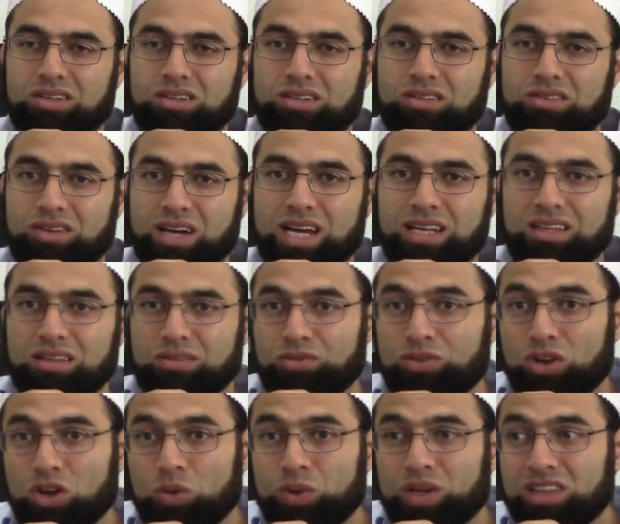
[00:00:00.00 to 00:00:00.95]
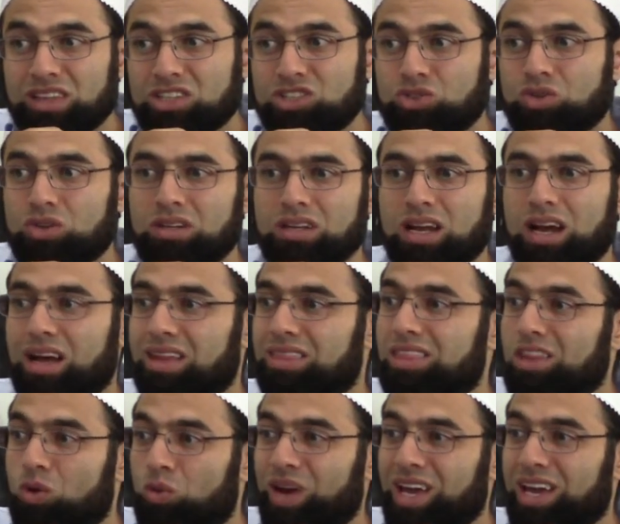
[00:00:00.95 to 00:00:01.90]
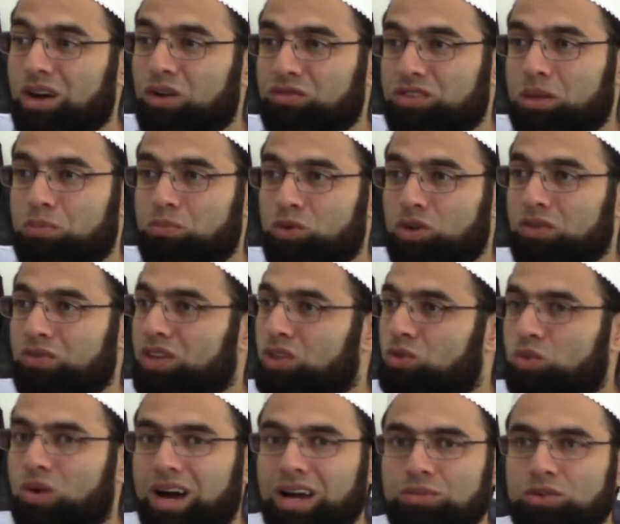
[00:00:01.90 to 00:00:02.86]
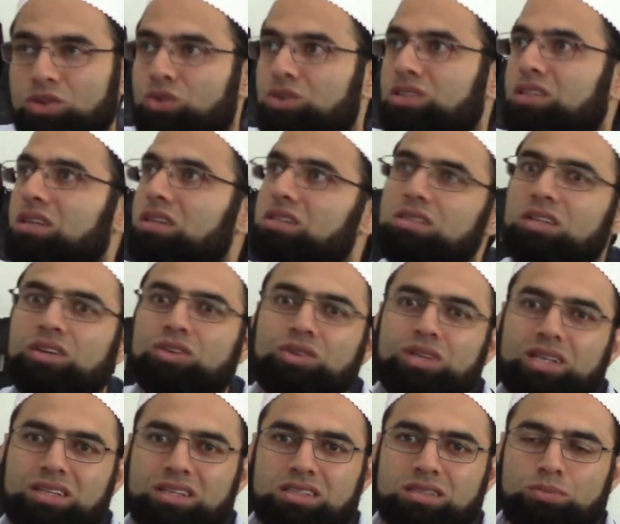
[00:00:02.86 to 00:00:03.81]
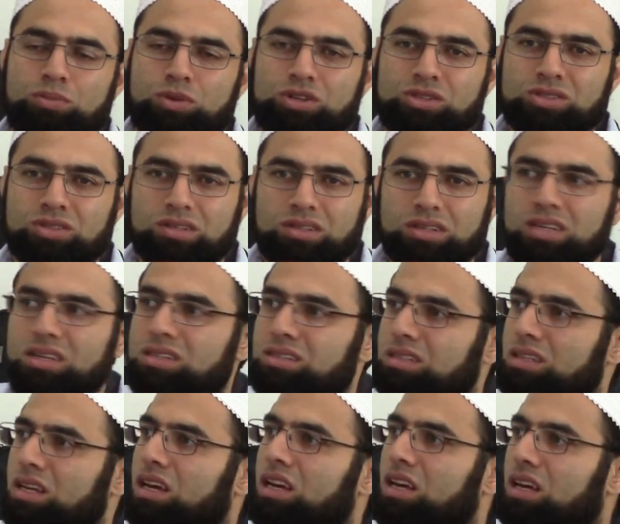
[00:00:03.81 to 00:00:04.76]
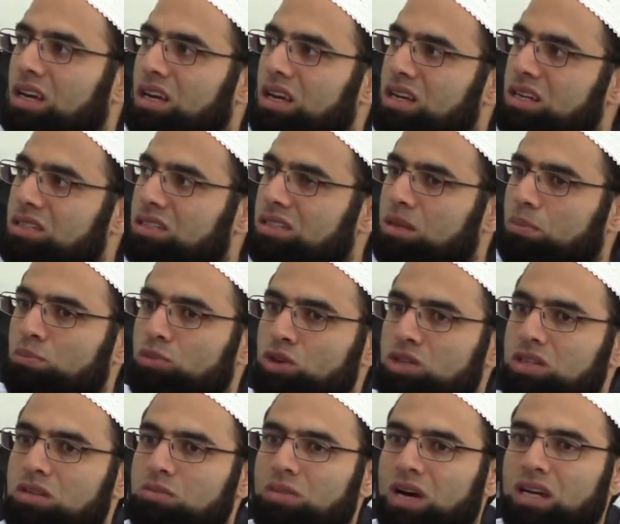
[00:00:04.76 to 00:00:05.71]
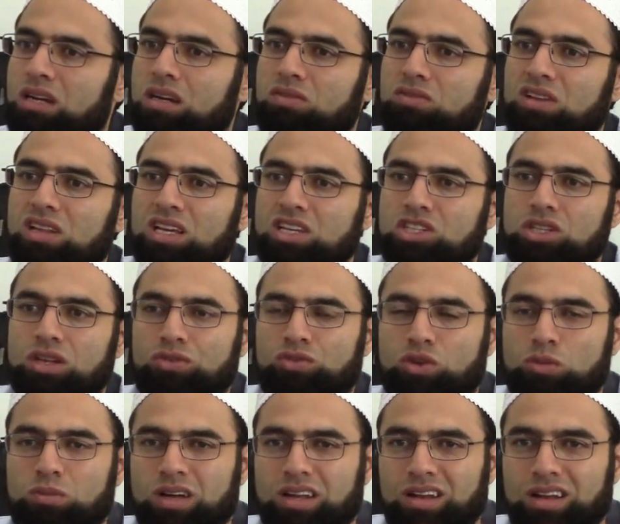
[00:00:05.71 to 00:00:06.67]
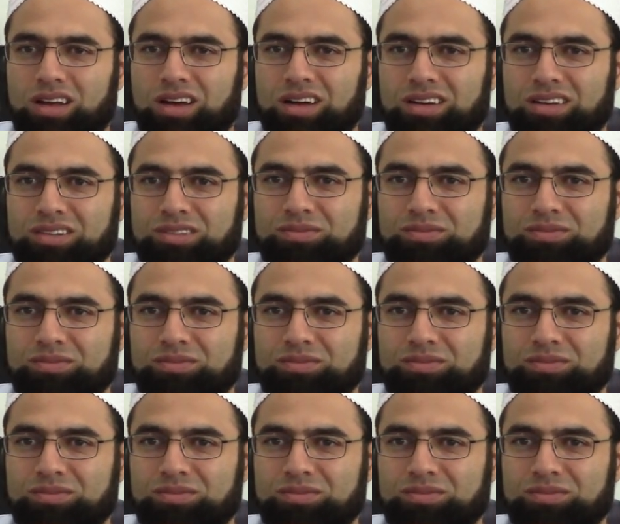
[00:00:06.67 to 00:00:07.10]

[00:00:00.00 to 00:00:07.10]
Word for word: Right? Following the Sunnah and the way of the Prophet. Why? Because he's the greatest person. He's, he's supported by revelation from Allah.